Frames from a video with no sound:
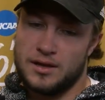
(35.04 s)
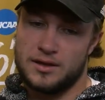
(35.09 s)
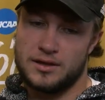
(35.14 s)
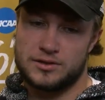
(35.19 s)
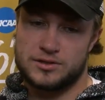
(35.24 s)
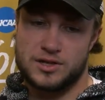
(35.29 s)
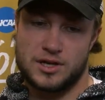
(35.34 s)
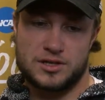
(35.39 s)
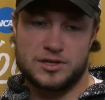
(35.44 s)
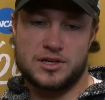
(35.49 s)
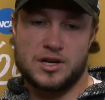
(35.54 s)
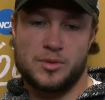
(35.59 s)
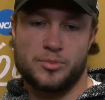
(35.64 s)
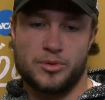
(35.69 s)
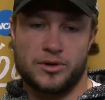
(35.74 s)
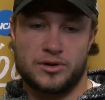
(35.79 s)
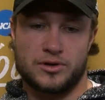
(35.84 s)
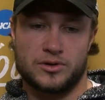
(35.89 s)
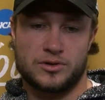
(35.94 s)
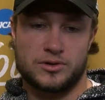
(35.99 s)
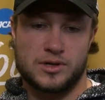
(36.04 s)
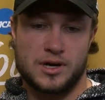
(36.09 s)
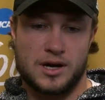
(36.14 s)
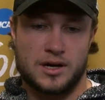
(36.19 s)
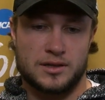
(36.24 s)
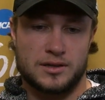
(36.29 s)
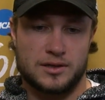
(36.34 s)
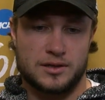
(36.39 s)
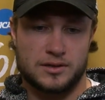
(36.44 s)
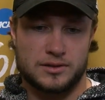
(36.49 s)
They'll change it up on you a
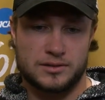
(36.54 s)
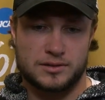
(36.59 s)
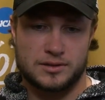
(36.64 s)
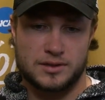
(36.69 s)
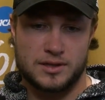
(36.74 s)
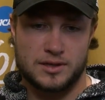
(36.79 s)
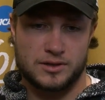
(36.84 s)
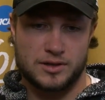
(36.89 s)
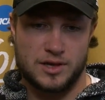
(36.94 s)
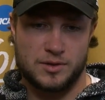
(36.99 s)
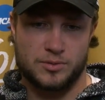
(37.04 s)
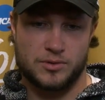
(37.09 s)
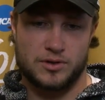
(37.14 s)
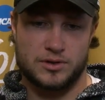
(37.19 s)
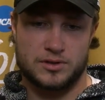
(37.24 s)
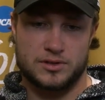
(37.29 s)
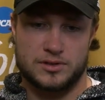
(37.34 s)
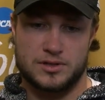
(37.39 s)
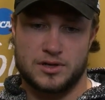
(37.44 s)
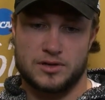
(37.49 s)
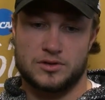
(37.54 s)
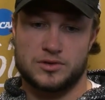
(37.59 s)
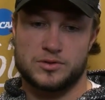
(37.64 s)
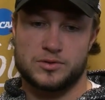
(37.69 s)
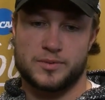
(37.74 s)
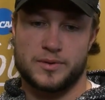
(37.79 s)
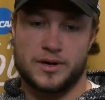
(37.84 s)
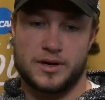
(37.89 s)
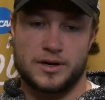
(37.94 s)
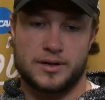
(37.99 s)
lot, and they'll keep you on your
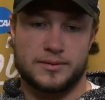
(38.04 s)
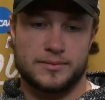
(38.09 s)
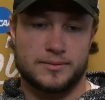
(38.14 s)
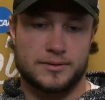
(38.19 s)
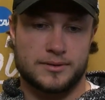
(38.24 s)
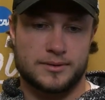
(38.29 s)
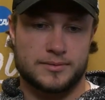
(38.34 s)
toes. But